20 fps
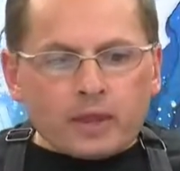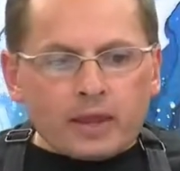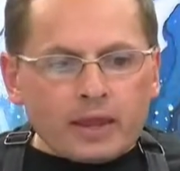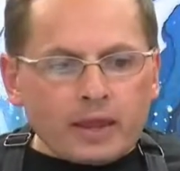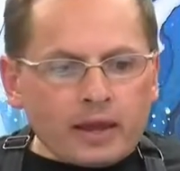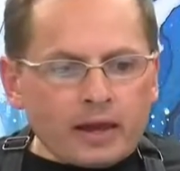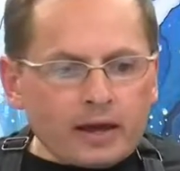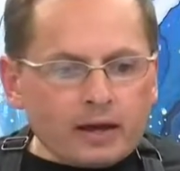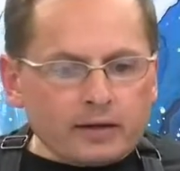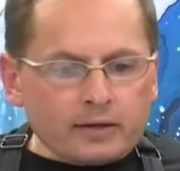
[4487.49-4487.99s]

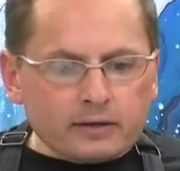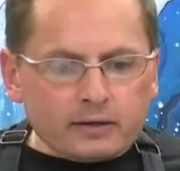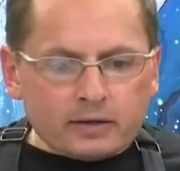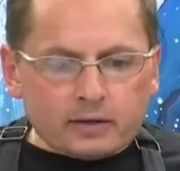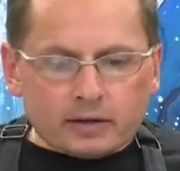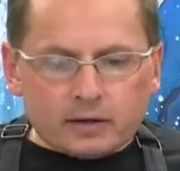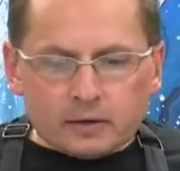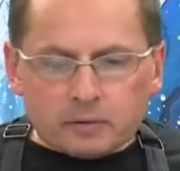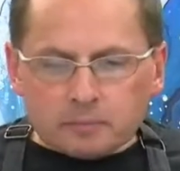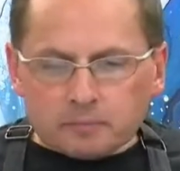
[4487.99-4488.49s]

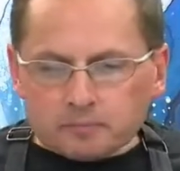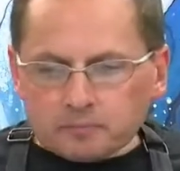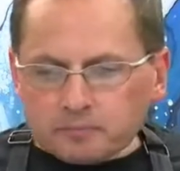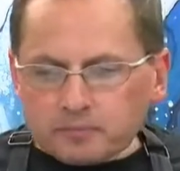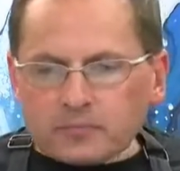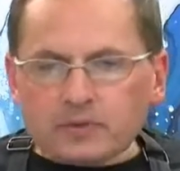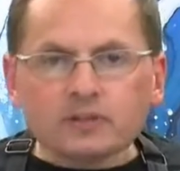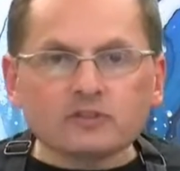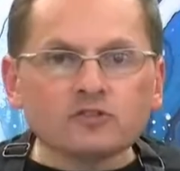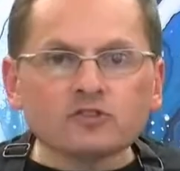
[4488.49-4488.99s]
and
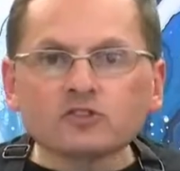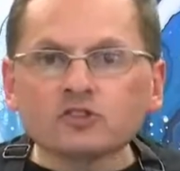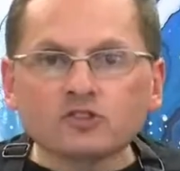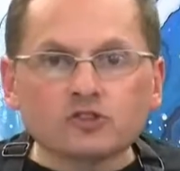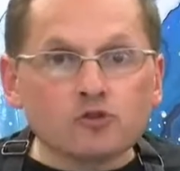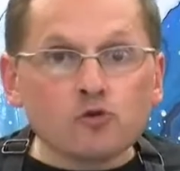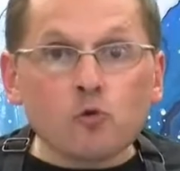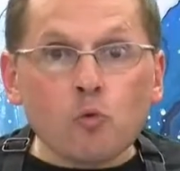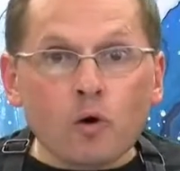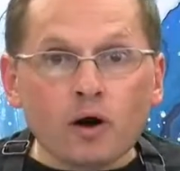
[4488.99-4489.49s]
just
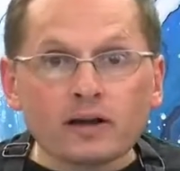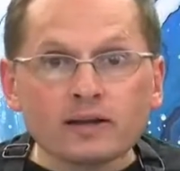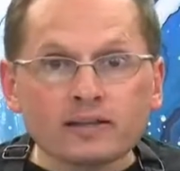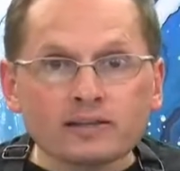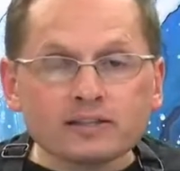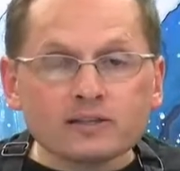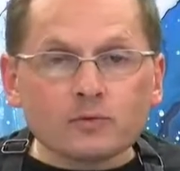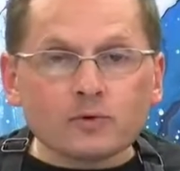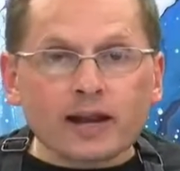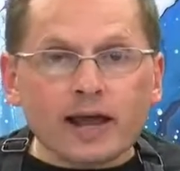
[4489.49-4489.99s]
do one and
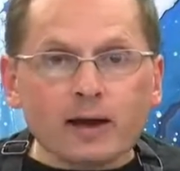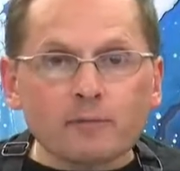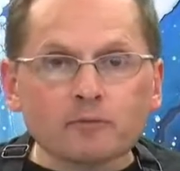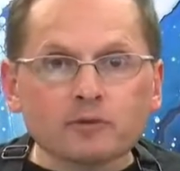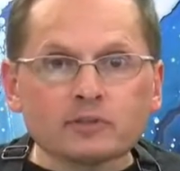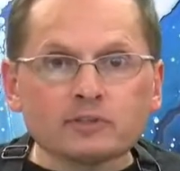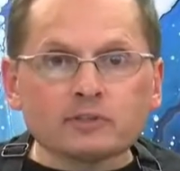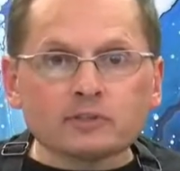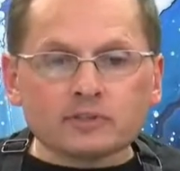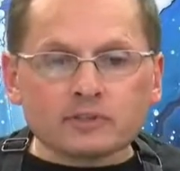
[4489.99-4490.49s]
see what
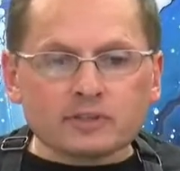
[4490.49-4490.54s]
happens.